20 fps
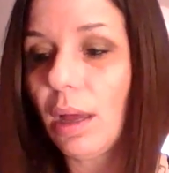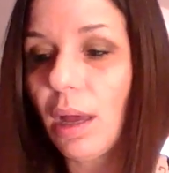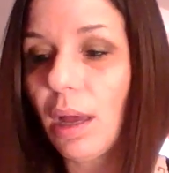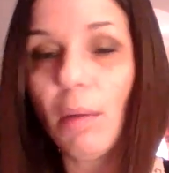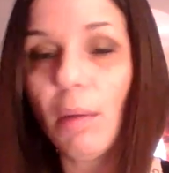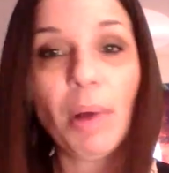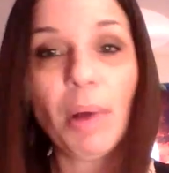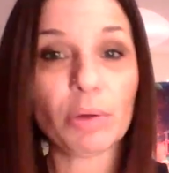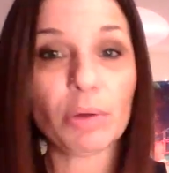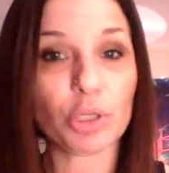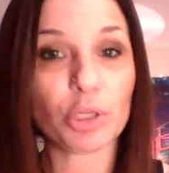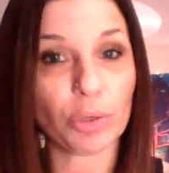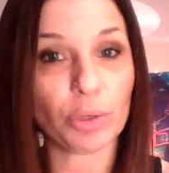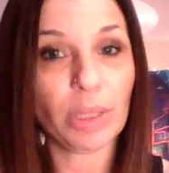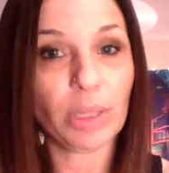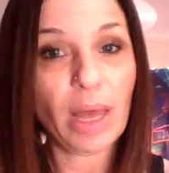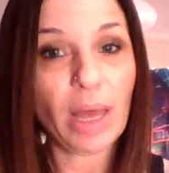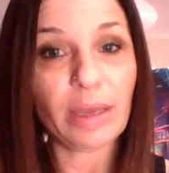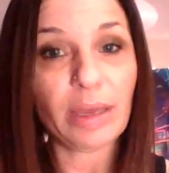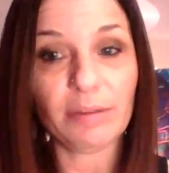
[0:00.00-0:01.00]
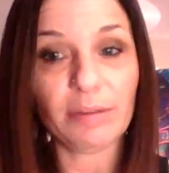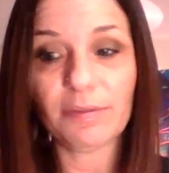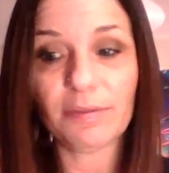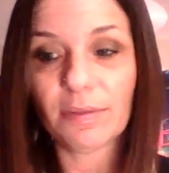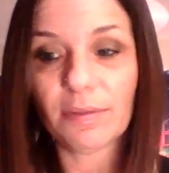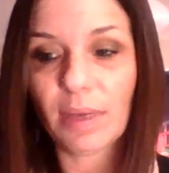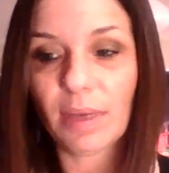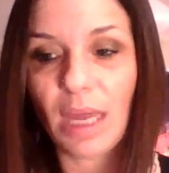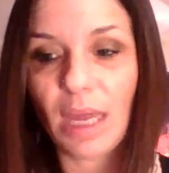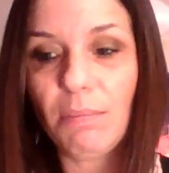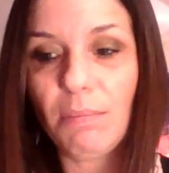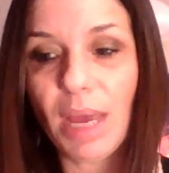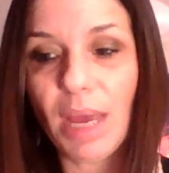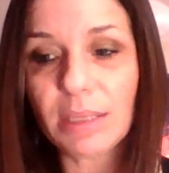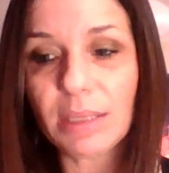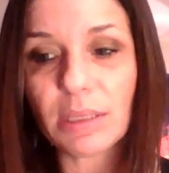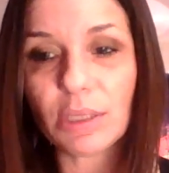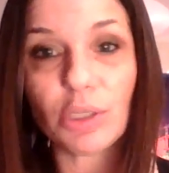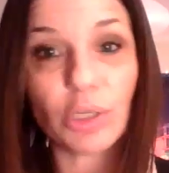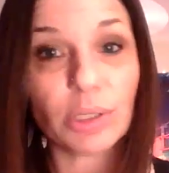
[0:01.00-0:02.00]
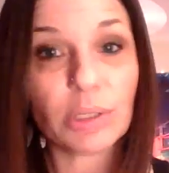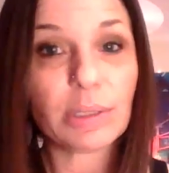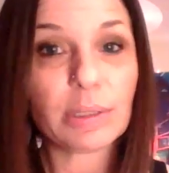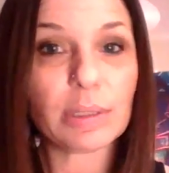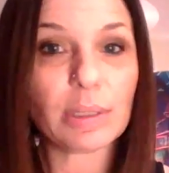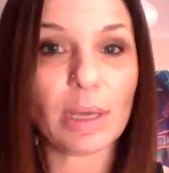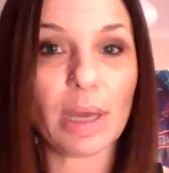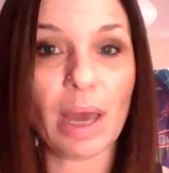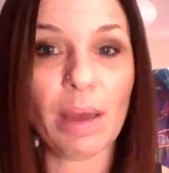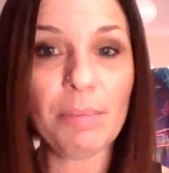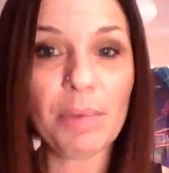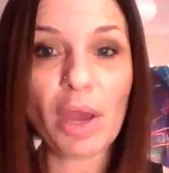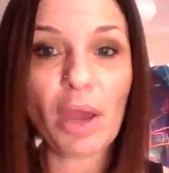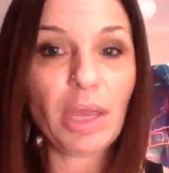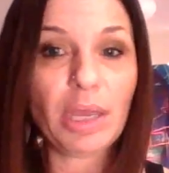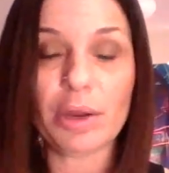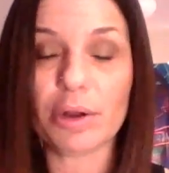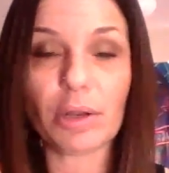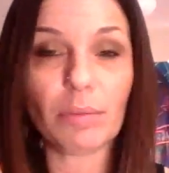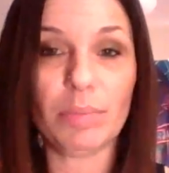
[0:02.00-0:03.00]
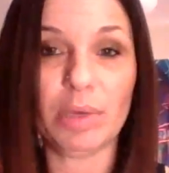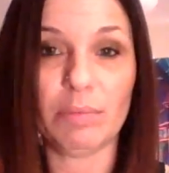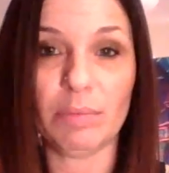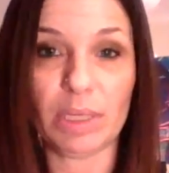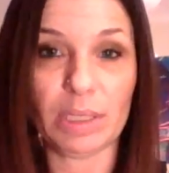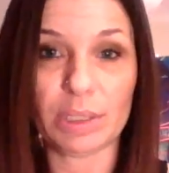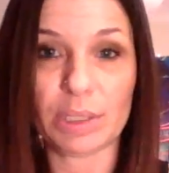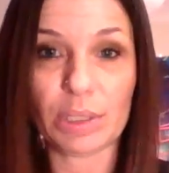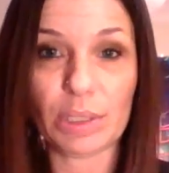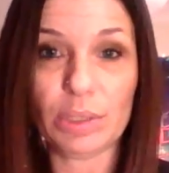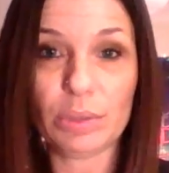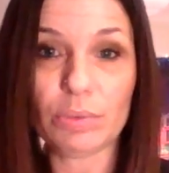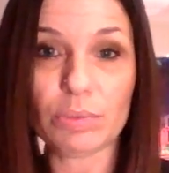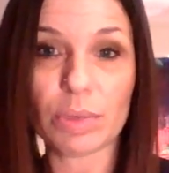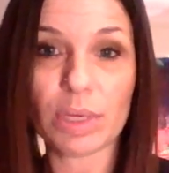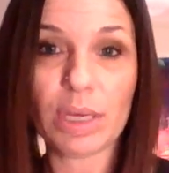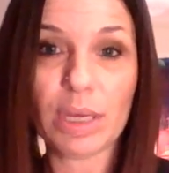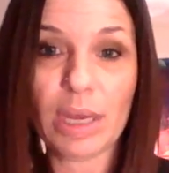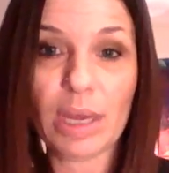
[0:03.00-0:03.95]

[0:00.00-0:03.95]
about your life and messages. I'm not here to be mean to you.